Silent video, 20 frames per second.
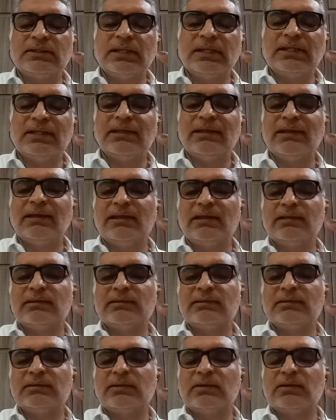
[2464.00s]

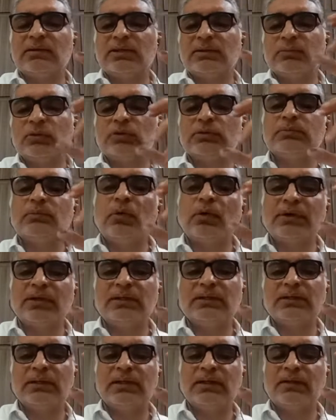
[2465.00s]
telehealth or remote
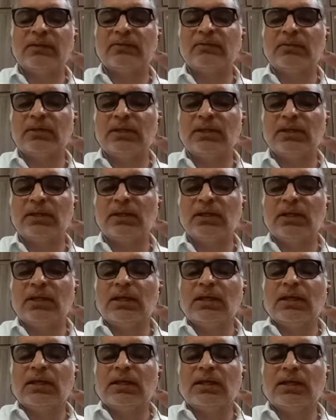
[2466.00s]
monitoring is very,
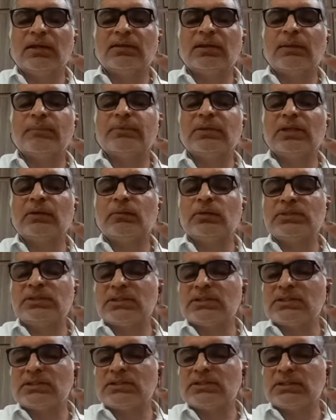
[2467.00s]
it is something which
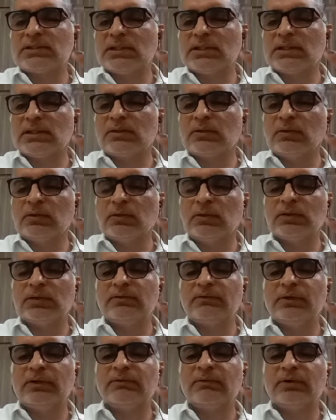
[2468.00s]
is
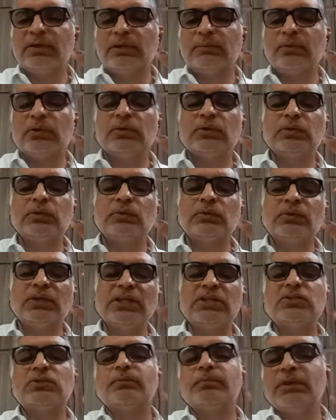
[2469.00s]
good, where we're able to
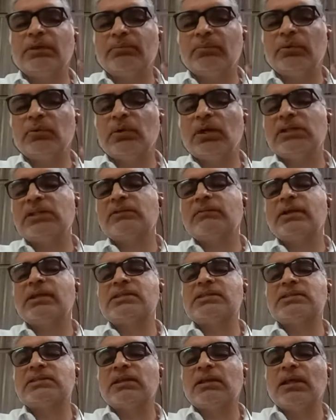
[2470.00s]
reach the people who
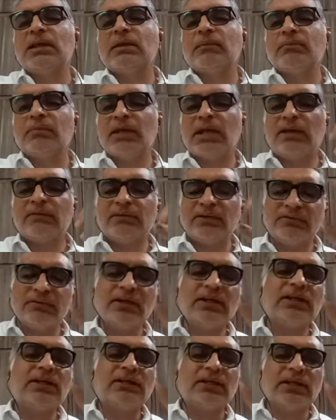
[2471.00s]
otherwise may have
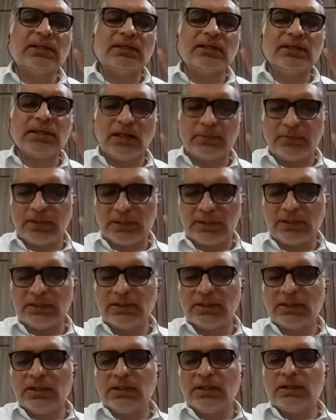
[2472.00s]
difficulty in coming
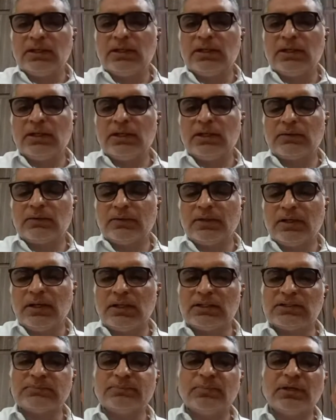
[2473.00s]
to the
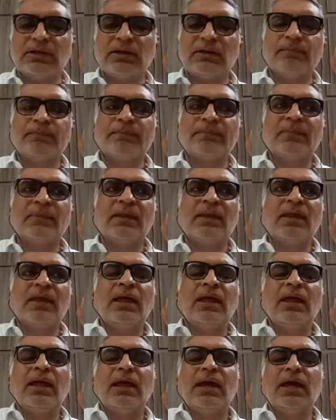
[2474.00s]
hospital.
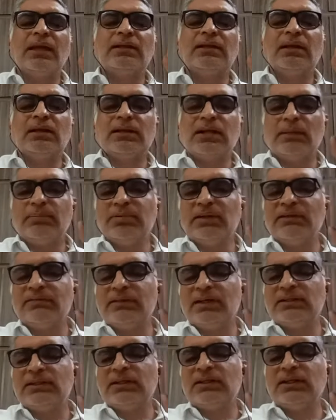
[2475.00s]
And there are a couple of
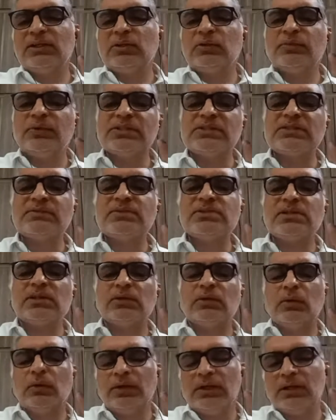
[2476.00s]
other innovations which
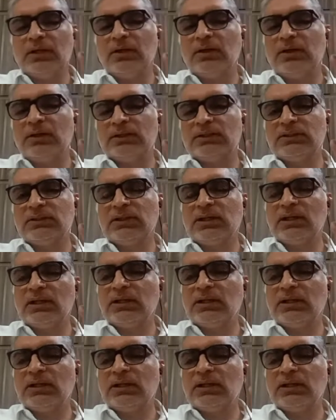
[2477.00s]
are going on.